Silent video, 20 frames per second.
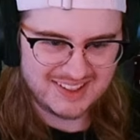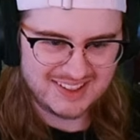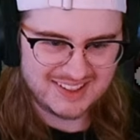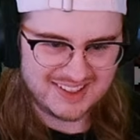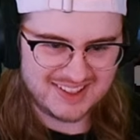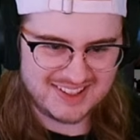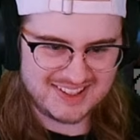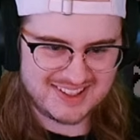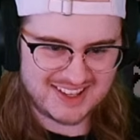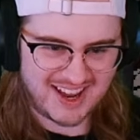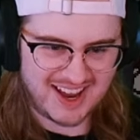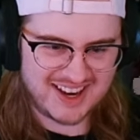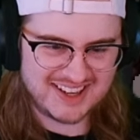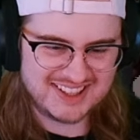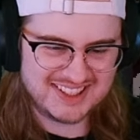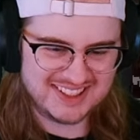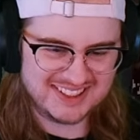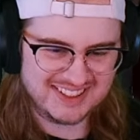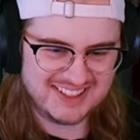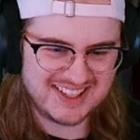It's
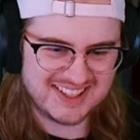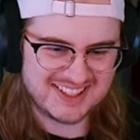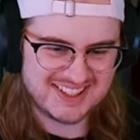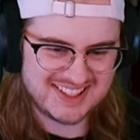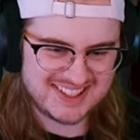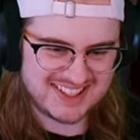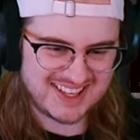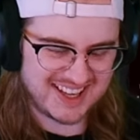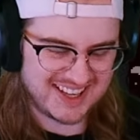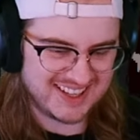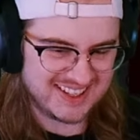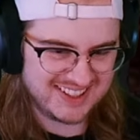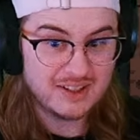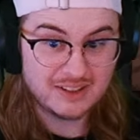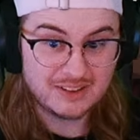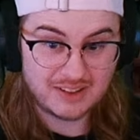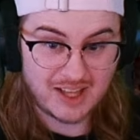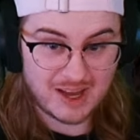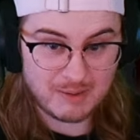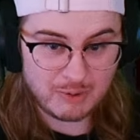actually insane.
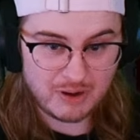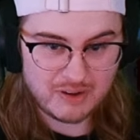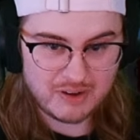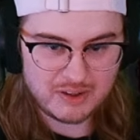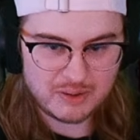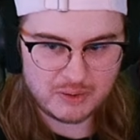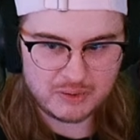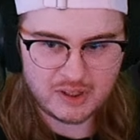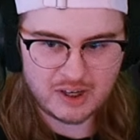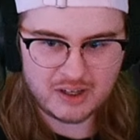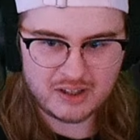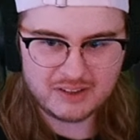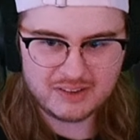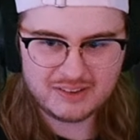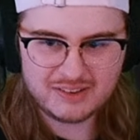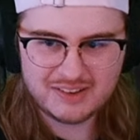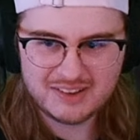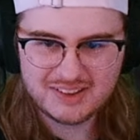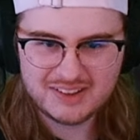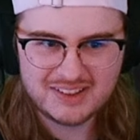Library, hold on.
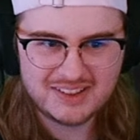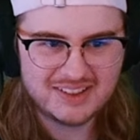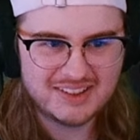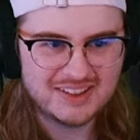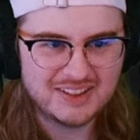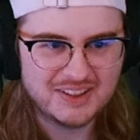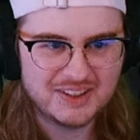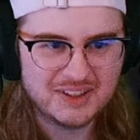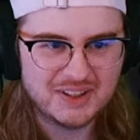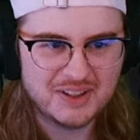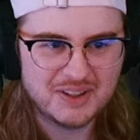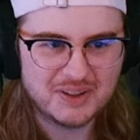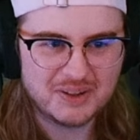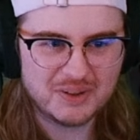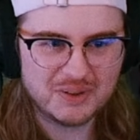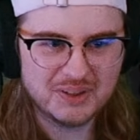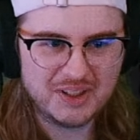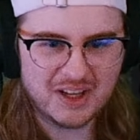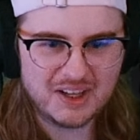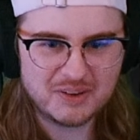
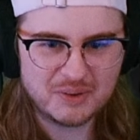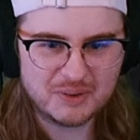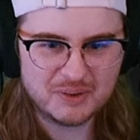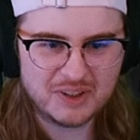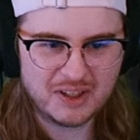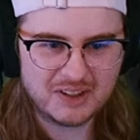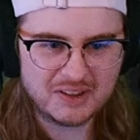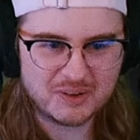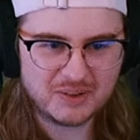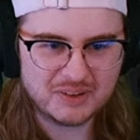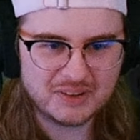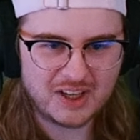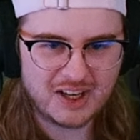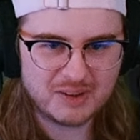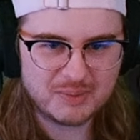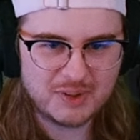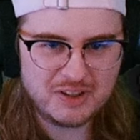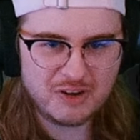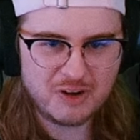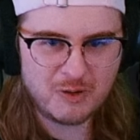Hold on.
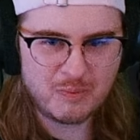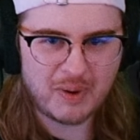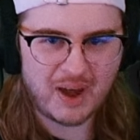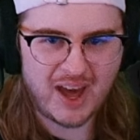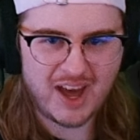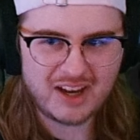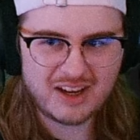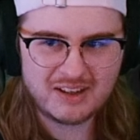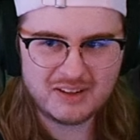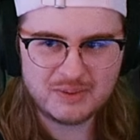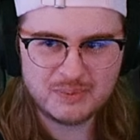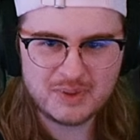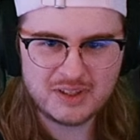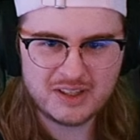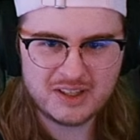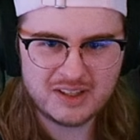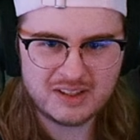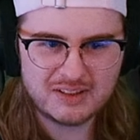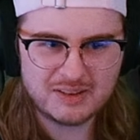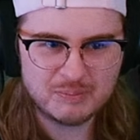We go back. We
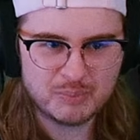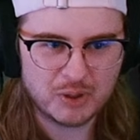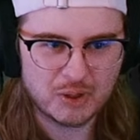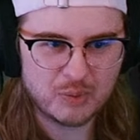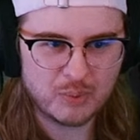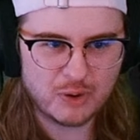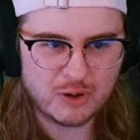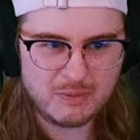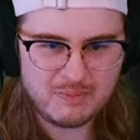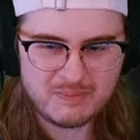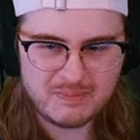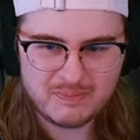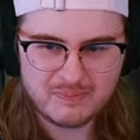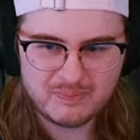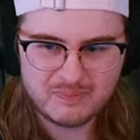get Bookworm.